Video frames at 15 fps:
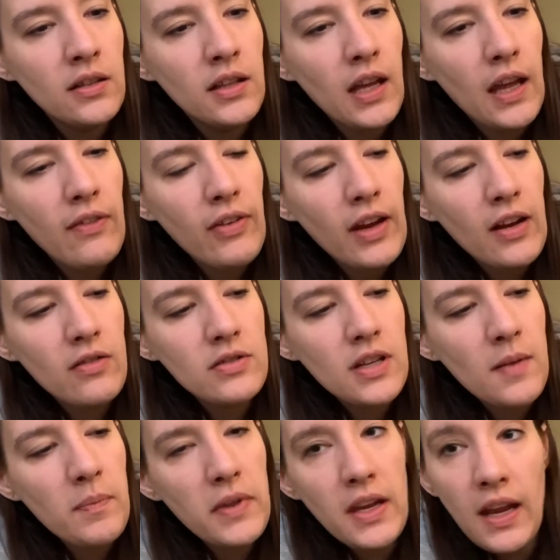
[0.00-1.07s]
if I don't
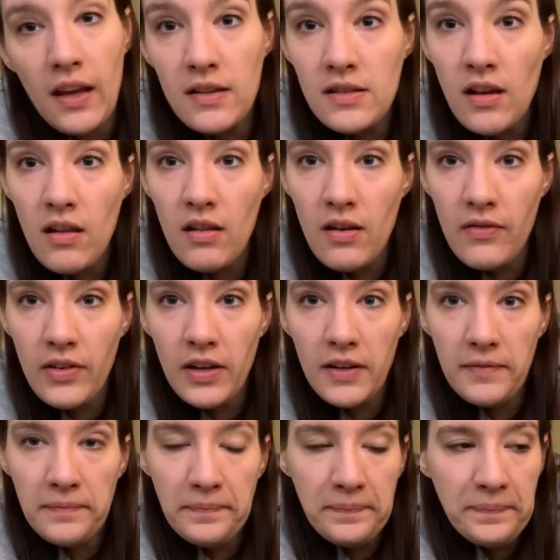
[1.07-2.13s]
dump the nails all over,
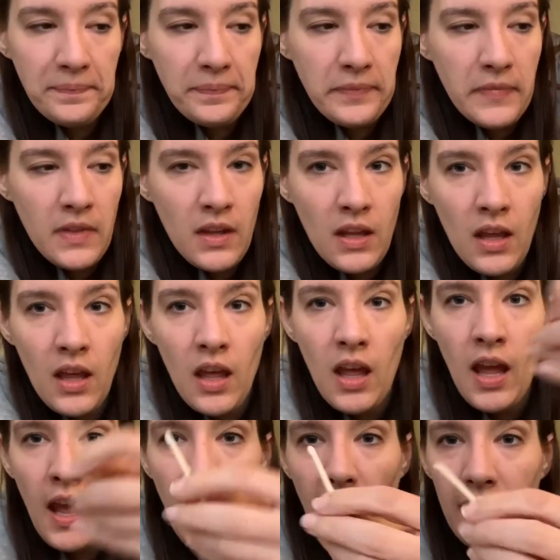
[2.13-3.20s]

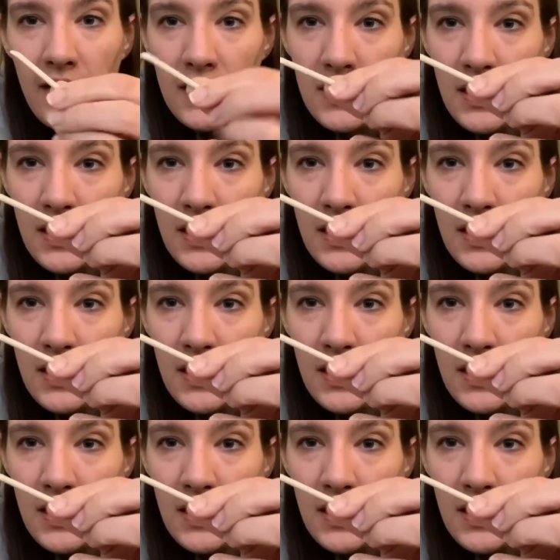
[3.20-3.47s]
and this